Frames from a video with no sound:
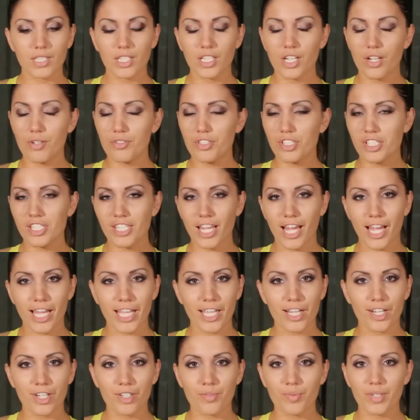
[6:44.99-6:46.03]
you know, just
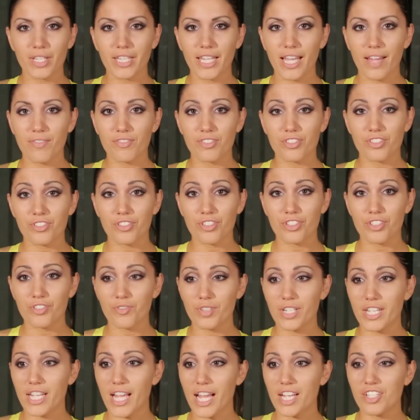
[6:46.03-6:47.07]
tired really after
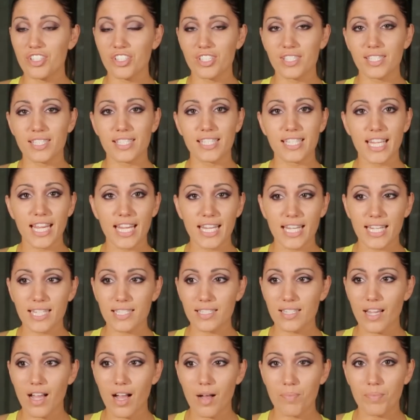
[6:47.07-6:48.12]
surgery. I just stayed
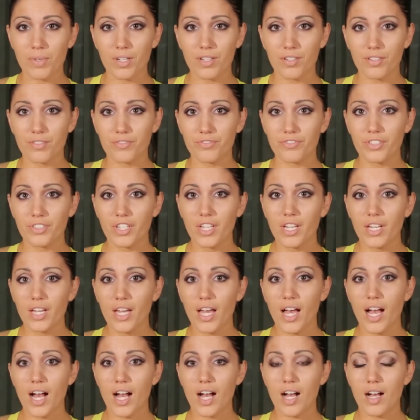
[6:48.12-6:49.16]
on top of
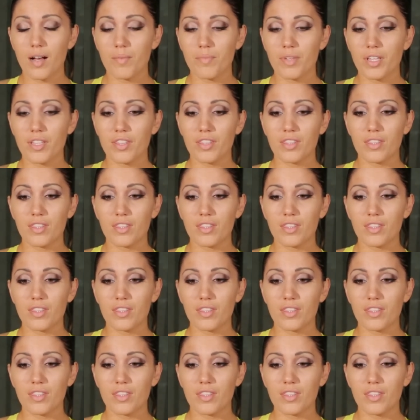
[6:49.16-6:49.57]
um,